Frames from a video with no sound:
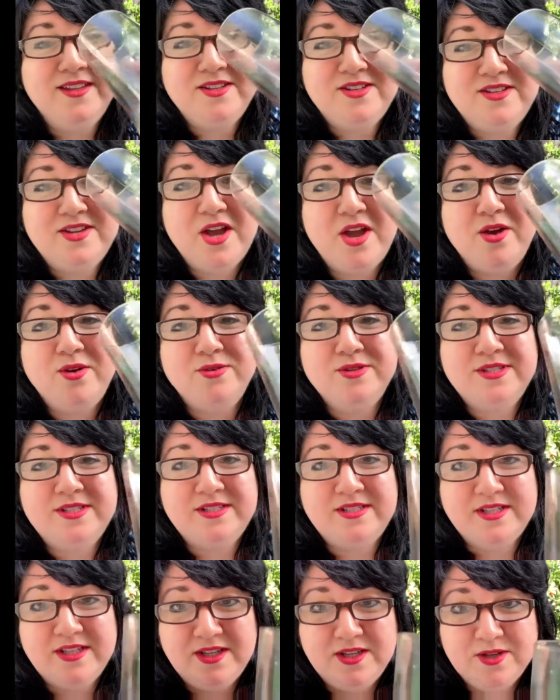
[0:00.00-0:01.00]
toast
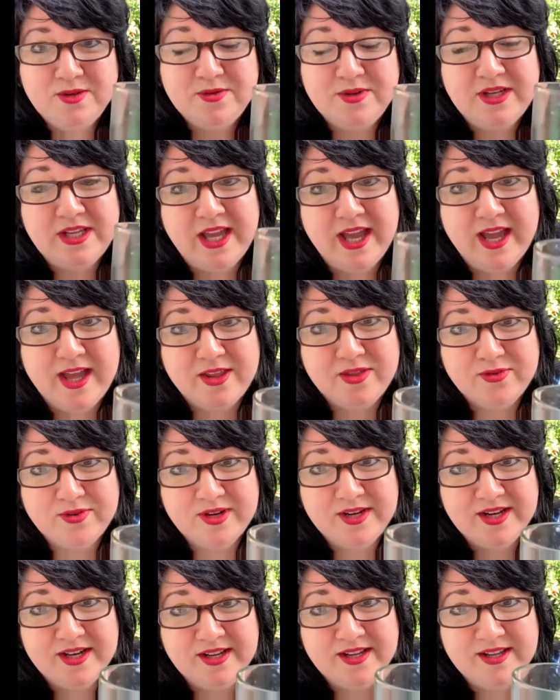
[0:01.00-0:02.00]
to you and
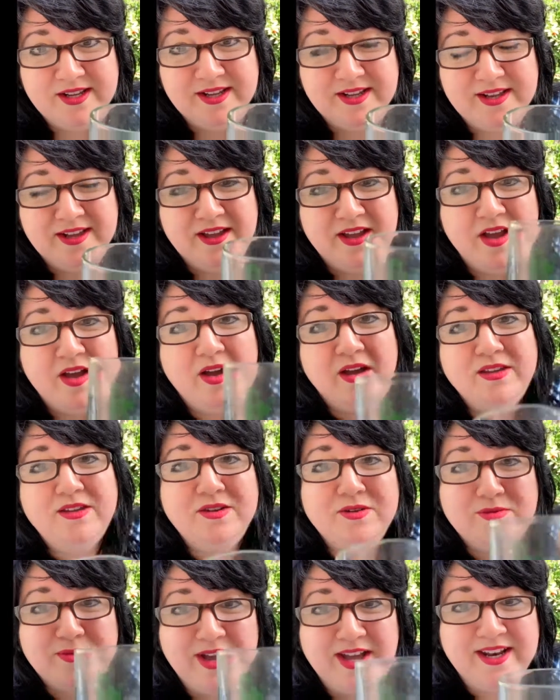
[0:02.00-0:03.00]
Katherine on
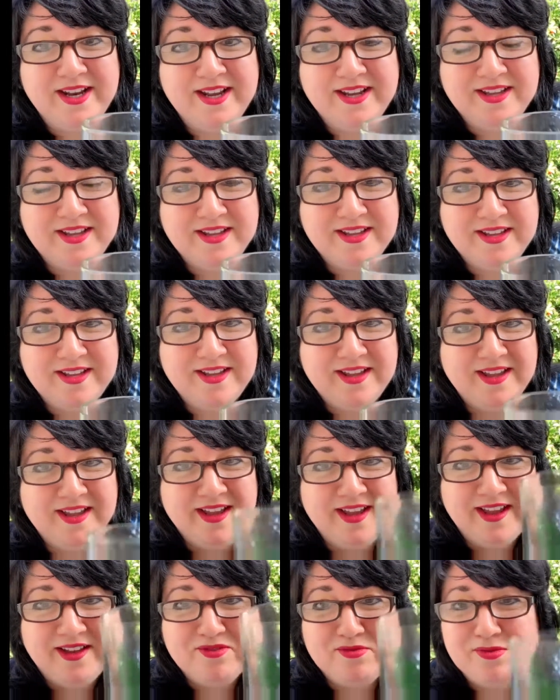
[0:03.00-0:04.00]
your wedding,
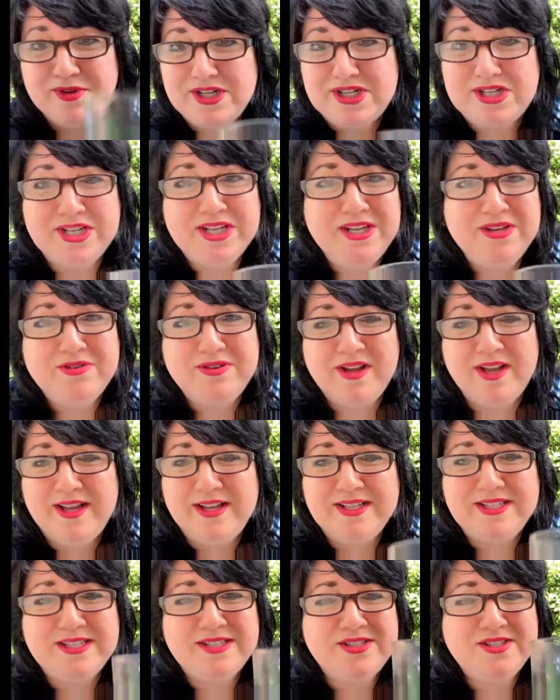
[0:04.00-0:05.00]
wishing you
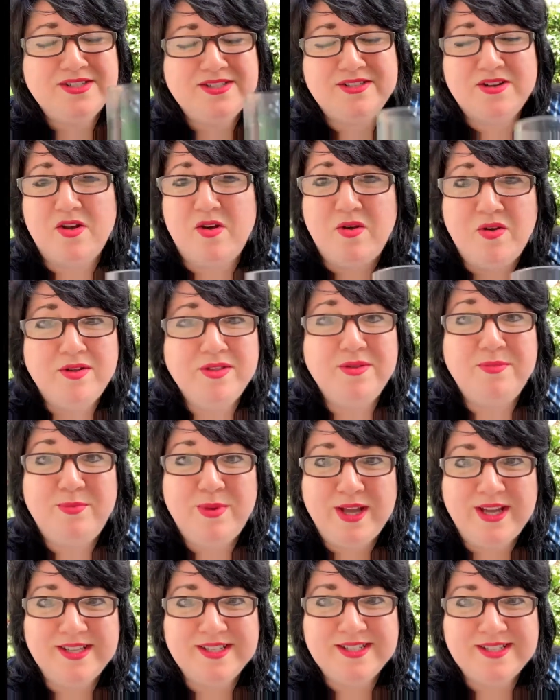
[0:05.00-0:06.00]
guys just all the
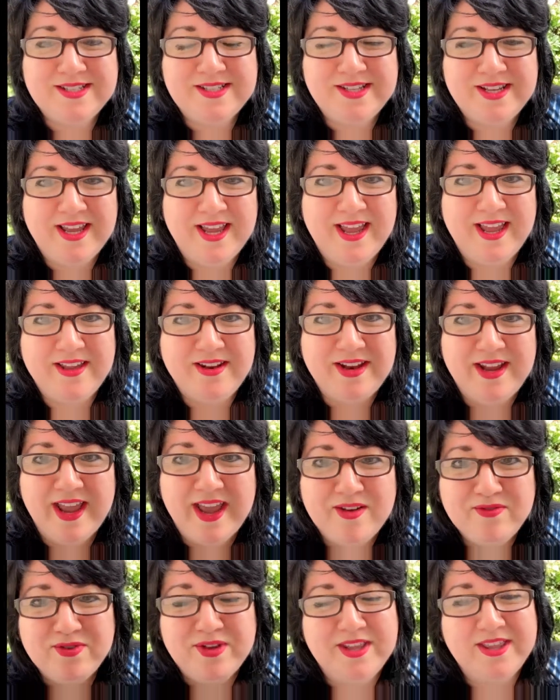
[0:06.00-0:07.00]
best and
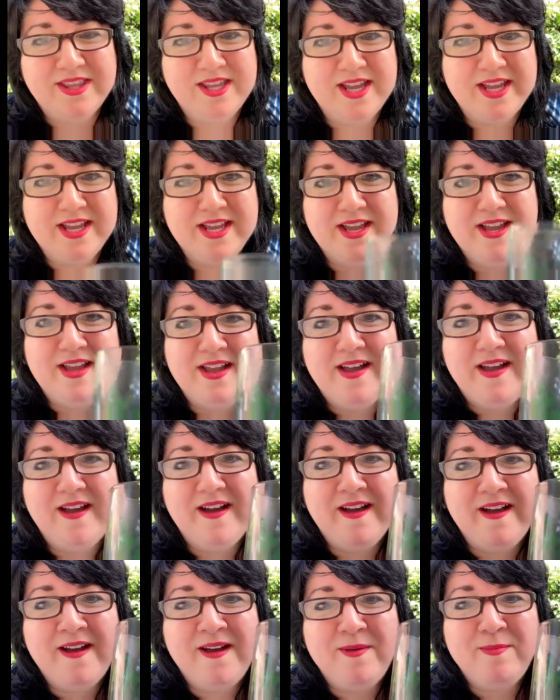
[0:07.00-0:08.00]
everything,
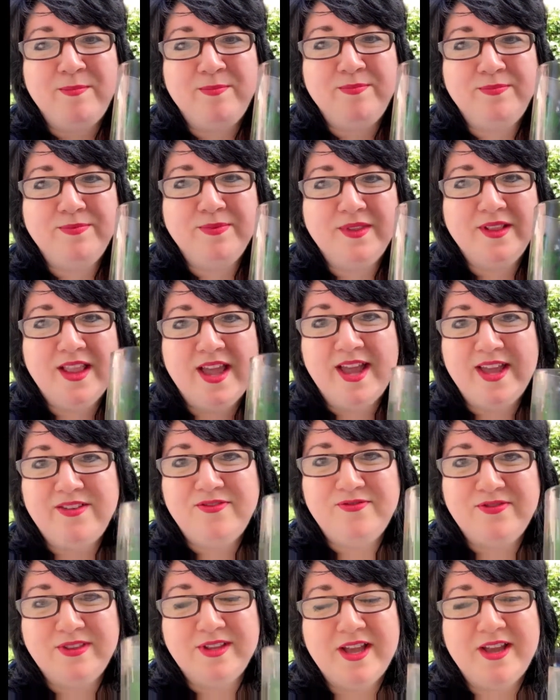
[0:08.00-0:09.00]
life,
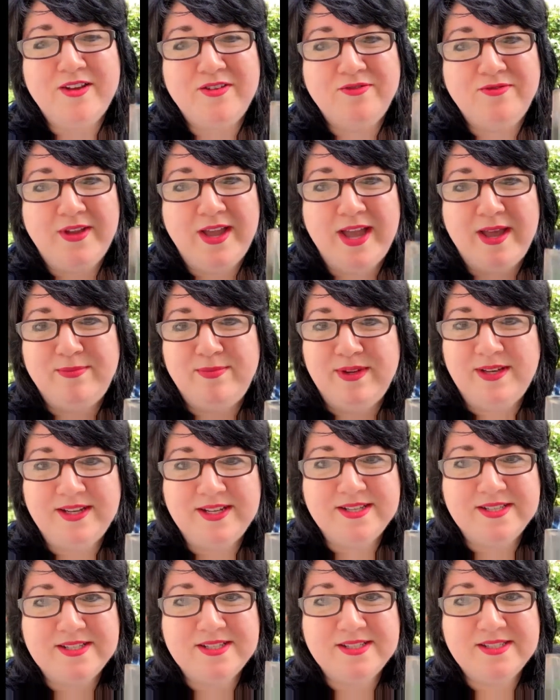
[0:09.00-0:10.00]
love,
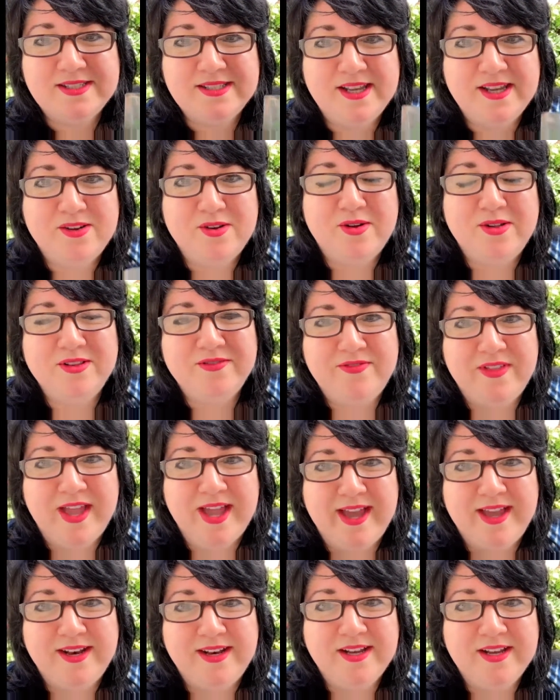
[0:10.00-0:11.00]
happiness, all of
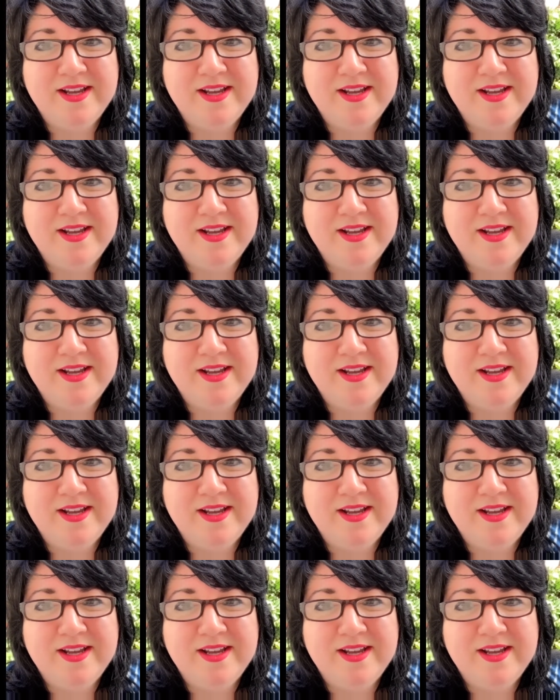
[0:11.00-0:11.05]
that.